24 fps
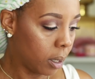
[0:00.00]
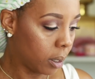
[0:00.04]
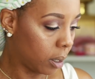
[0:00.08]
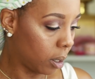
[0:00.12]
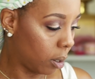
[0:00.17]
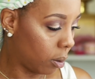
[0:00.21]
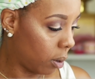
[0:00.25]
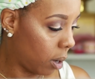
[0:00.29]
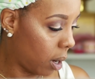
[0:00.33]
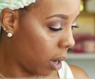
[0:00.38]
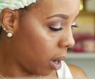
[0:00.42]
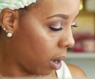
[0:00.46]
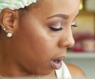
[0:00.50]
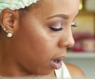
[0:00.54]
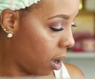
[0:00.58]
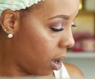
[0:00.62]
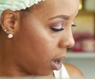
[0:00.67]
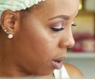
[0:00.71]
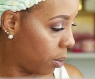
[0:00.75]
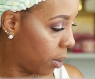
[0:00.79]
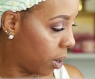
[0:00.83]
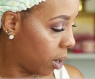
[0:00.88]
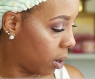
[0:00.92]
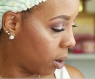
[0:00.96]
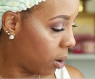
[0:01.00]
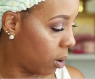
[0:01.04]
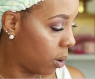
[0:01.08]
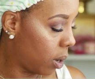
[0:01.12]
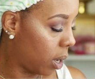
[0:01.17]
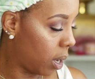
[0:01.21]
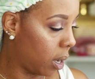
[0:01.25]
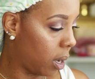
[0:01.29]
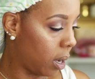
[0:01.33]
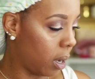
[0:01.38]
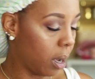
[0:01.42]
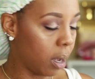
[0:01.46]
So now I'm going to go
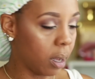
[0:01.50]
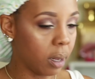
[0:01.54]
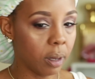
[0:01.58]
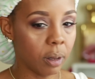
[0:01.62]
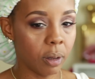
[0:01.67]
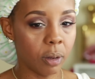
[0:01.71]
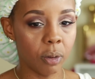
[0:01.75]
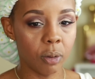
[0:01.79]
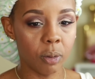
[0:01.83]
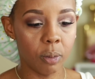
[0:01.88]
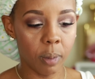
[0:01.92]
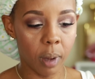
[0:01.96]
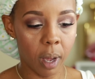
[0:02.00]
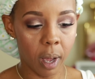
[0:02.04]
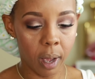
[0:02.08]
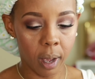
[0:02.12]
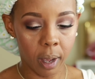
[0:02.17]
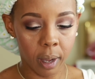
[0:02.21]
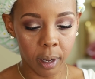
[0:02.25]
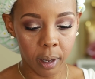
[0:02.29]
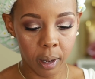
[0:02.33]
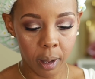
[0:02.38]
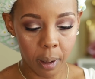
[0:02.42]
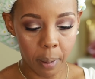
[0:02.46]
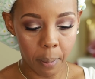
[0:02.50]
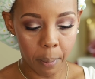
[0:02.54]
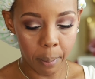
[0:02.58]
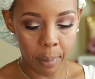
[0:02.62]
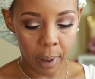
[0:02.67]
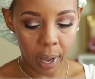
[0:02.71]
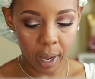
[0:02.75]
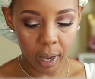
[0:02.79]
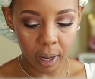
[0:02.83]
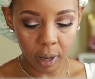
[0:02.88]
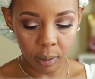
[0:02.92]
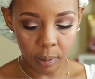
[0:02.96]
ahead and do my
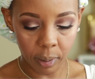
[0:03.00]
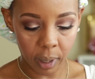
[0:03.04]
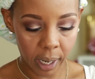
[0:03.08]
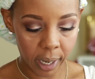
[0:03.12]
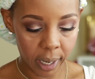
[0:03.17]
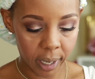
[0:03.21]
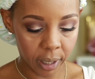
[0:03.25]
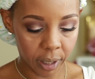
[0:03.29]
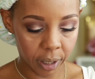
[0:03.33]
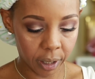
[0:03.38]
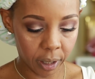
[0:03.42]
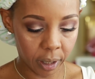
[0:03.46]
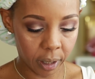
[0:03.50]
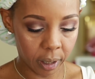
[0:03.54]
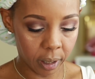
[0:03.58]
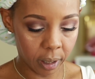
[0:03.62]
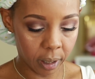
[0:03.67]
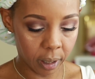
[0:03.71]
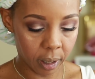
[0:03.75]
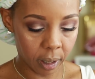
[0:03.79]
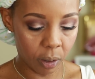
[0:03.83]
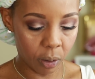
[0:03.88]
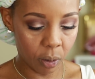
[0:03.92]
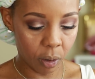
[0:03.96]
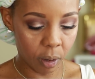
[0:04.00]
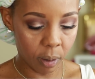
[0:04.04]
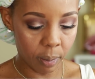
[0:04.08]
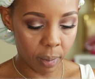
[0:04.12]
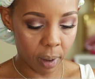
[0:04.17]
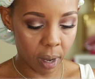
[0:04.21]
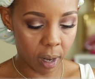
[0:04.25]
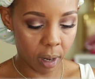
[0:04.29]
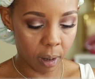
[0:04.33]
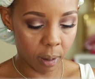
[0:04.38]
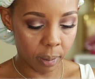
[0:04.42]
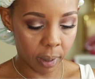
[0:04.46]
bottom lashes. Doing
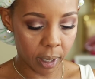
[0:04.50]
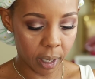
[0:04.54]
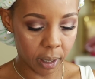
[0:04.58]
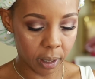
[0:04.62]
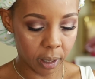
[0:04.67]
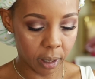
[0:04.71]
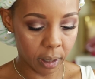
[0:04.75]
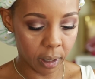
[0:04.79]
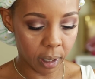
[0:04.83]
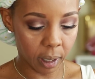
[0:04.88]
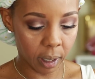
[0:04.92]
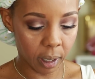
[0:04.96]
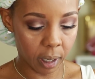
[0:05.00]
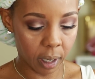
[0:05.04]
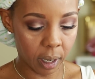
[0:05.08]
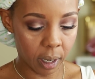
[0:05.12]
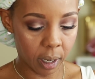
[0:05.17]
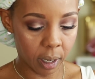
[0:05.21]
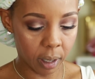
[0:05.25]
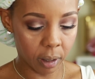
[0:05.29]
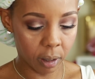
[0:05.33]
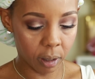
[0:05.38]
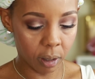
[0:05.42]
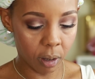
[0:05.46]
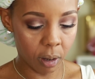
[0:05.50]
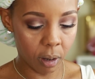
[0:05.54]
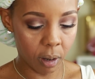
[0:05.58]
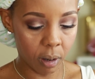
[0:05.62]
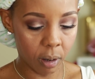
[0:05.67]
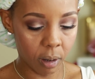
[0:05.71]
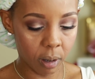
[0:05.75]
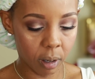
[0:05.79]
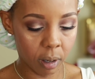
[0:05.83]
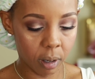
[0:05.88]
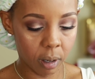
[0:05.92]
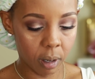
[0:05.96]
bottom lashes, I can't
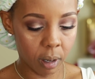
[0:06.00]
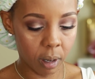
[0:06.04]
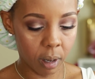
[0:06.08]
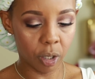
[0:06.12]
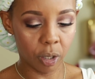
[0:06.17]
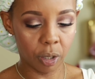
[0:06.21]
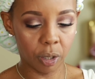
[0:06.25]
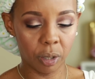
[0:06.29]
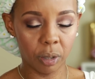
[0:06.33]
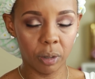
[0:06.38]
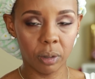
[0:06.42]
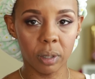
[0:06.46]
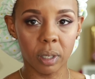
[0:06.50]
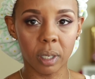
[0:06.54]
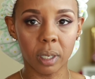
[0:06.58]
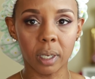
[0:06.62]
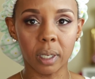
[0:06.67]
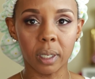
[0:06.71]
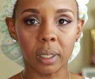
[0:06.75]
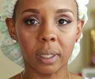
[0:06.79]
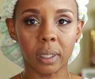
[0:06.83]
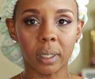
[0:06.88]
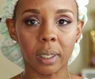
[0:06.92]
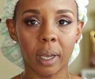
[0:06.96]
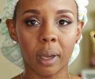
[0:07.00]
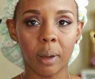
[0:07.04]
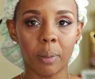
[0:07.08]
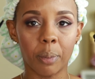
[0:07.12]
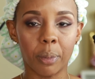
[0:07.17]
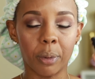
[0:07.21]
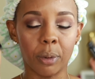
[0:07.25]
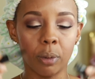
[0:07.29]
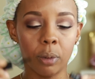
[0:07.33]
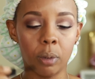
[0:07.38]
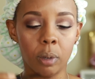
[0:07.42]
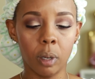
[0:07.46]
talk. Just using this
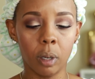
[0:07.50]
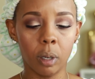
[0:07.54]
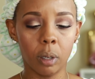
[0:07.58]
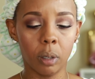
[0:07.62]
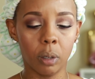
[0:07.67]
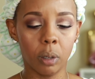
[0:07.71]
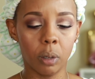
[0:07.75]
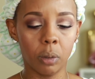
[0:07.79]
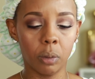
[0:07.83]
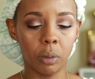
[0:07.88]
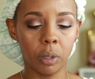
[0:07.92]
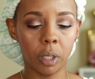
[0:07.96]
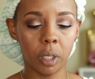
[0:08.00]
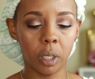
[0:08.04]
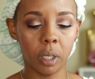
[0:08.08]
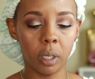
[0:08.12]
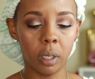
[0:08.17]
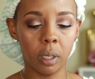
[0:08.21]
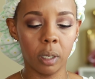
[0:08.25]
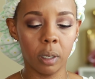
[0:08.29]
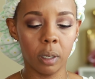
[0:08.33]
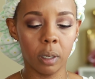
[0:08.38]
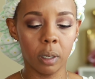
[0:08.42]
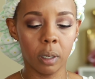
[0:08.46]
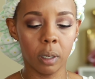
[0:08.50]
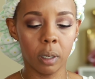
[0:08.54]
sample Gucci.